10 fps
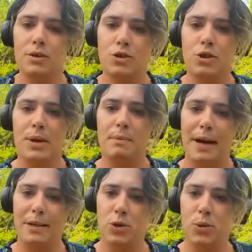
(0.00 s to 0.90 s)
do it
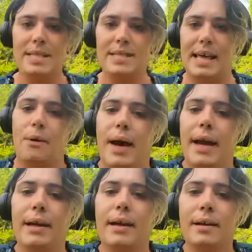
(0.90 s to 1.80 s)
by choice that
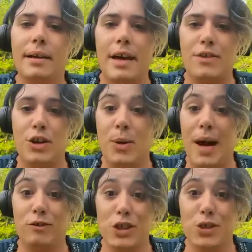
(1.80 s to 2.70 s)
way. And then you have